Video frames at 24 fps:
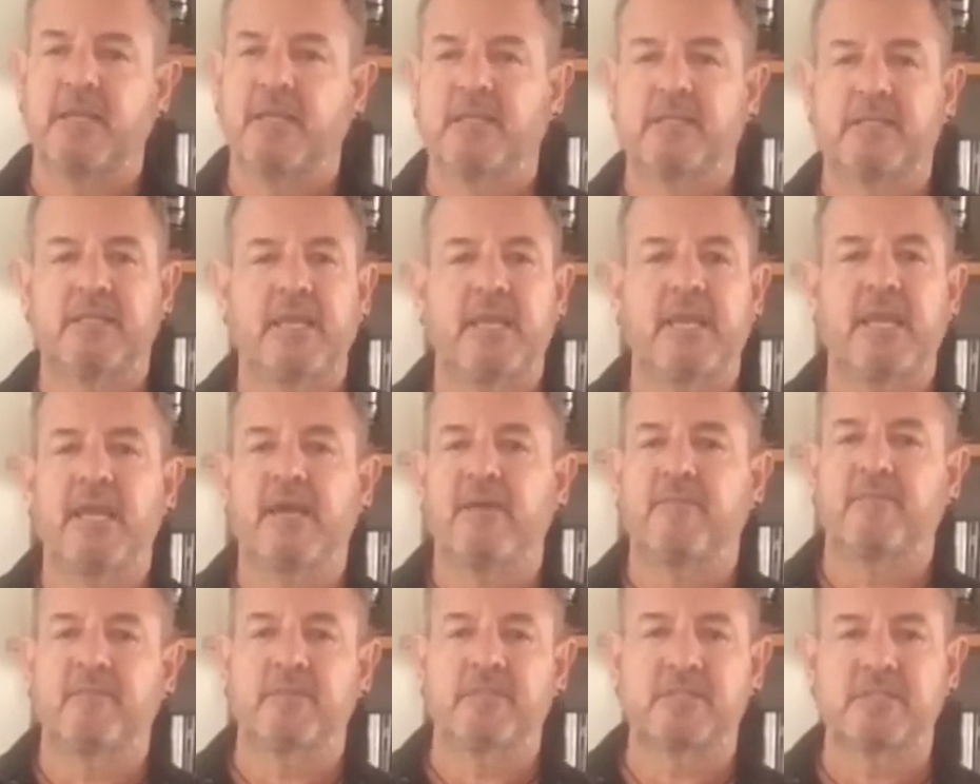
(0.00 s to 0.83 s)
They
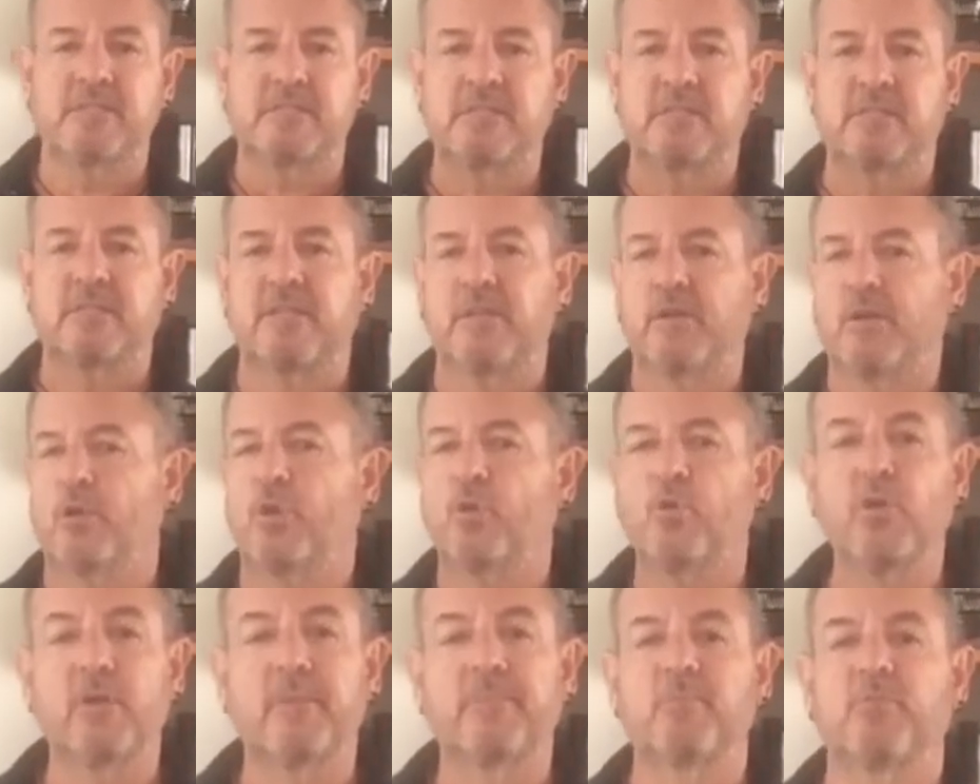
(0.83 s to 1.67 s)
have this, they're
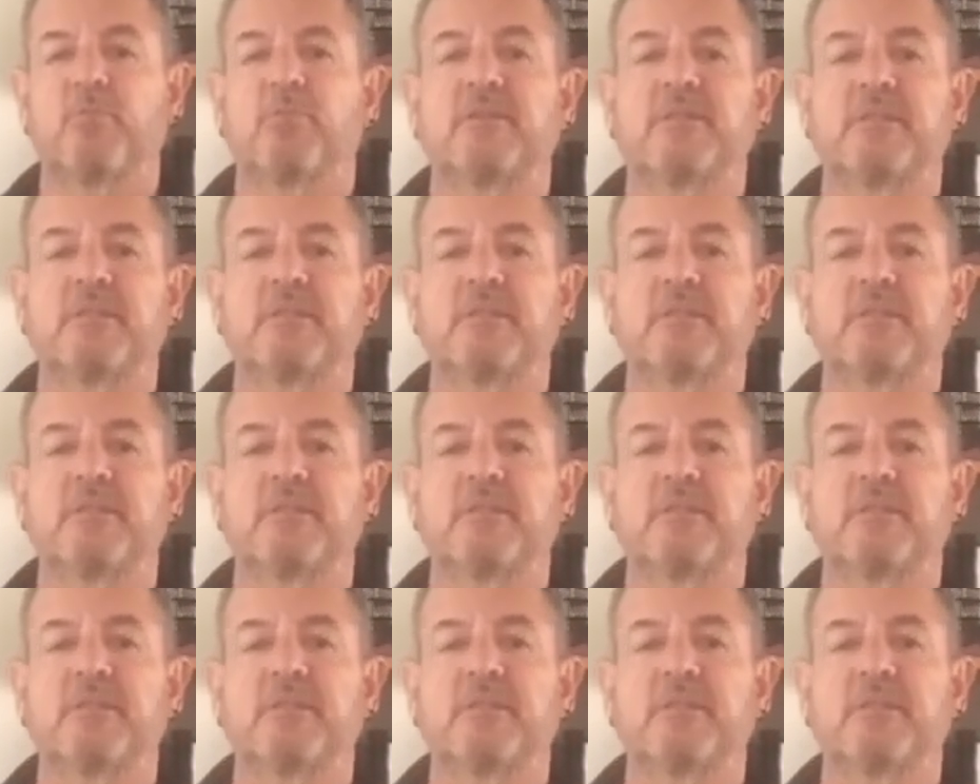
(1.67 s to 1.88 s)
equipped with